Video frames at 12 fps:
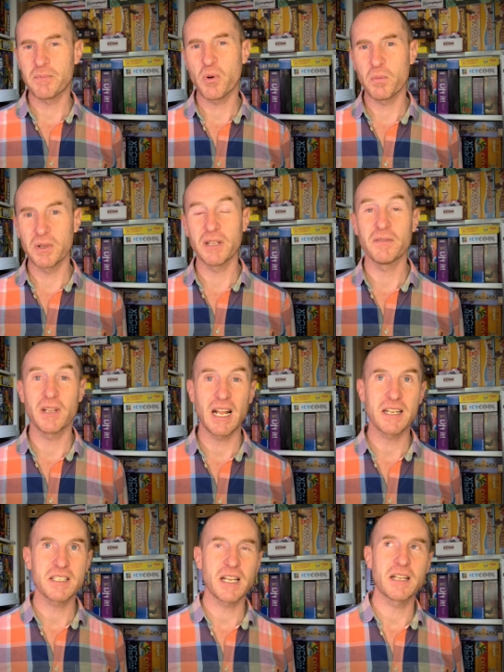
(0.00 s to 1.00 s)
Probably if it had
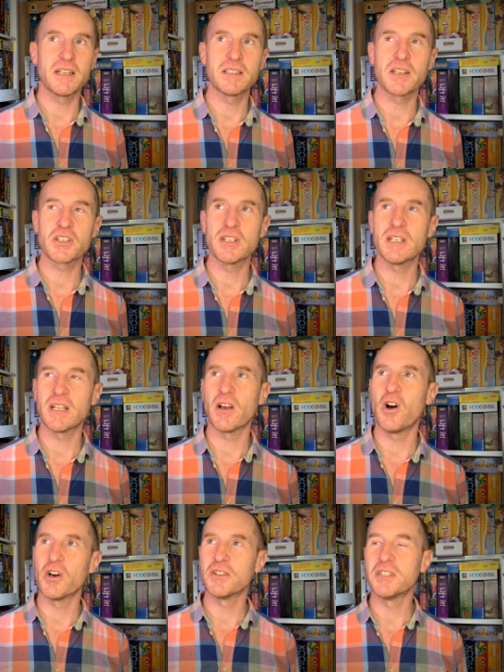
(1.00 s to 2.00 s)
a second edition and
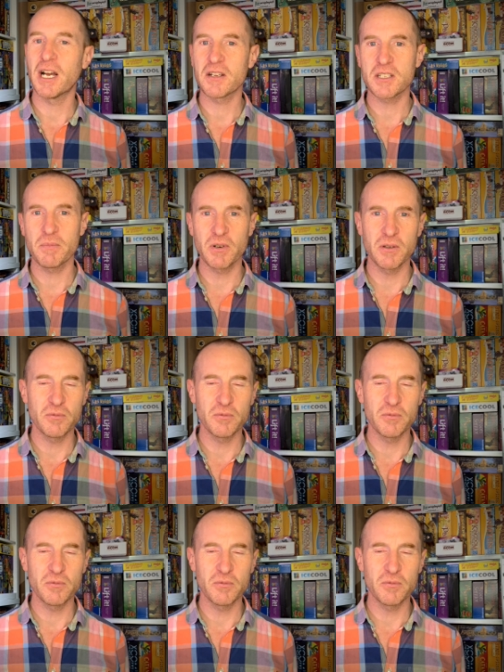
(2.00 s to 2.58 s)
ironed out some of the